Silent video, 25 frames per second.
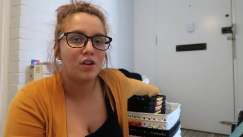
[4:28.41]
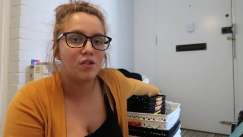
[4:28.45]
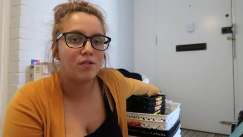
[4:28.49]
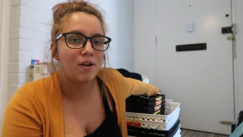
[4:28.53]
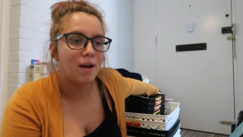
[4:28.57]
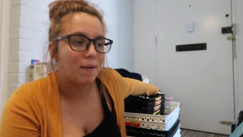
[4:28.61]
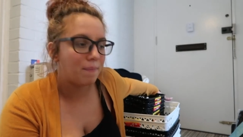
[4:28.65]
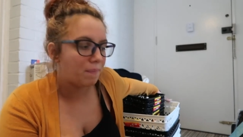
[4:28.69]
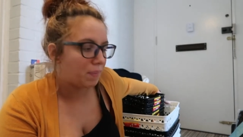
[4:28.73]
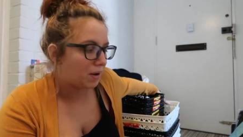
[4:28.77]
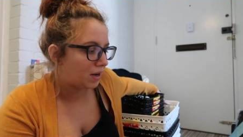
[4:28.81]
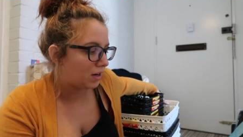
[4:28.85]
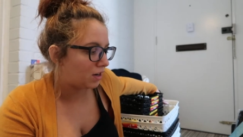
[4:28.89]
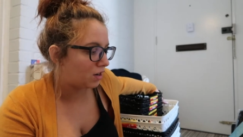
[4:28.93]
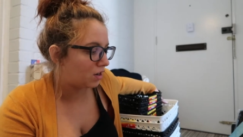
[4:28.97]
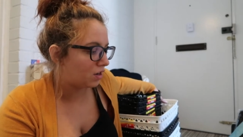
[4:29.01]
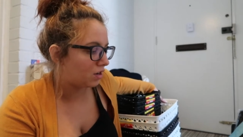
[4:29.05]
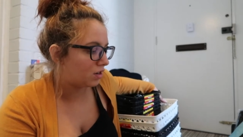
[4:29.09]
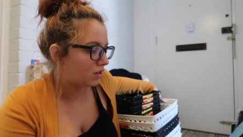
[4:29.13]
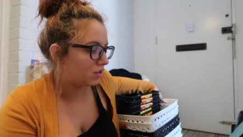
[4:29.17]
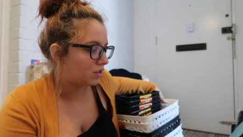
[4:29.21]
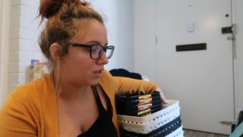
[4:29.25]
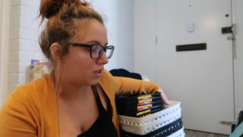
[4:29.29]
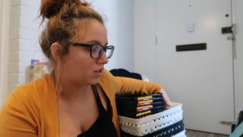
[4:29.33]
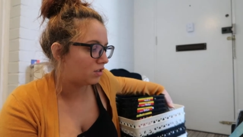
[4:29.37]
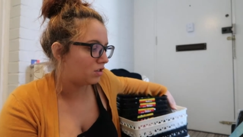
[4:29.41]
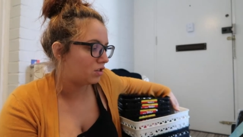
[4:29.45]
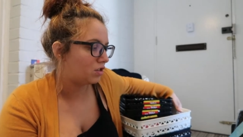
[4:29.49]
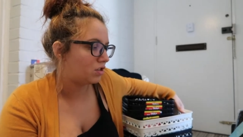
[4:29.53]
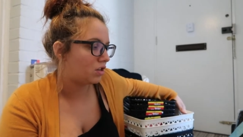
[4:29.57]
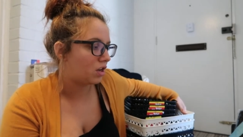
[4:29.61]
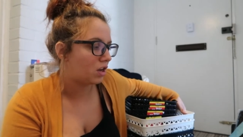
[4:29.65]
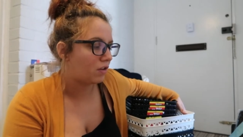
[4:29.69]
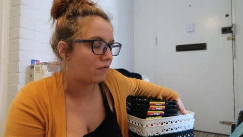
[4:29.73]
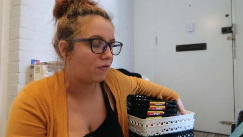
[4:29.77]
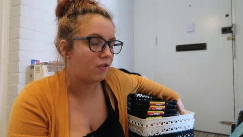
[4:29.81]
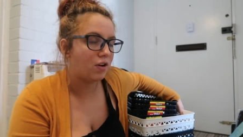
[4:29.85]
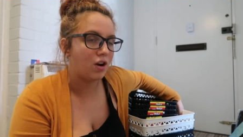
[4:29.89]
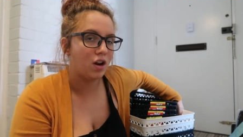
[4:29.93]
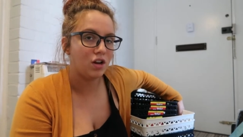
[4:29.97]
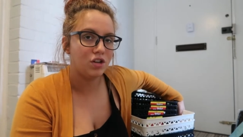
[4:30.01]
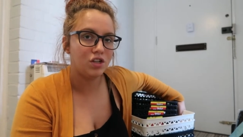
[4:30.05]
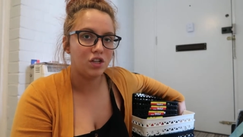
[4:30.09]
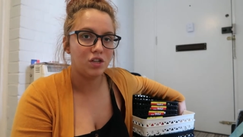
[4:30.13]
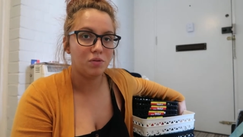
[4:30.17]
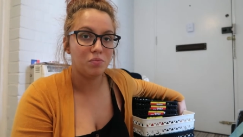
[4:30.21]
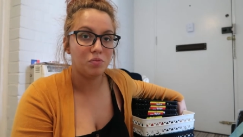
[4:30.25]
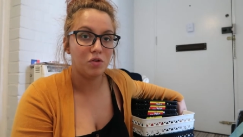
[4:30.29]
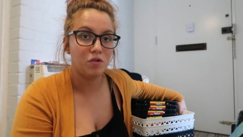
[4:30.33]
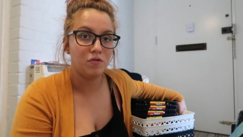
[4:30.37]
crampiness and just, I feel like
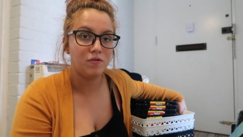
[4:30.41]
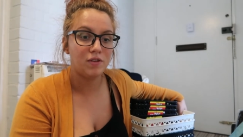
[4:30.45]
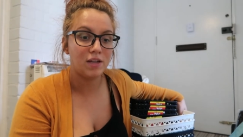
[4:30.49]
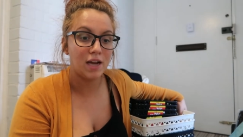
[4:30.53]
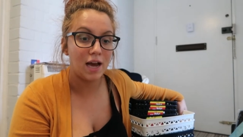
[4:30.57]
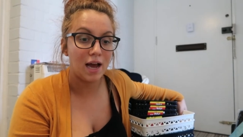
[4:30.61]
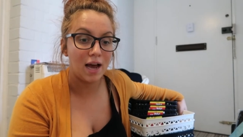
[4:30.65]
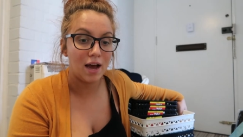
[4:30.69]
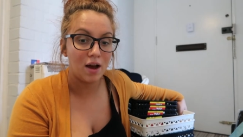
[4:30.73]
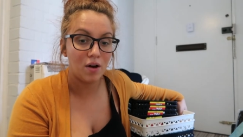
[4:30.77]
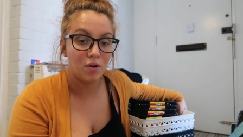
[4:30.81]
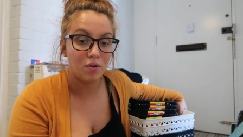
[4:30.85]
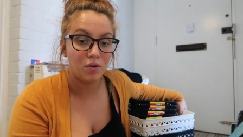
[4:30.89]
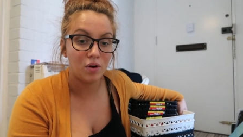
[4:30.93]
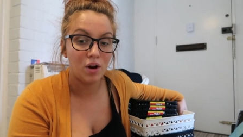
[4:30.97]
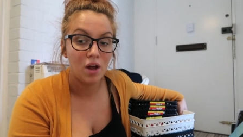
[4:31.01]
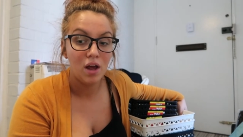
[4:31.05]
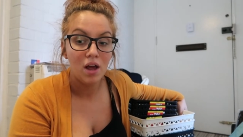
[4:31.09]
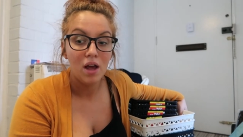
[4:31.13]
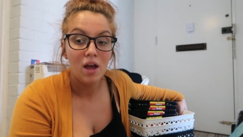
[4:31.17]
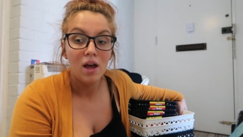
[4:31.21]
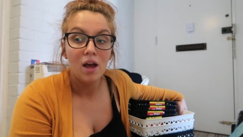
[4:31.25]
she's moved down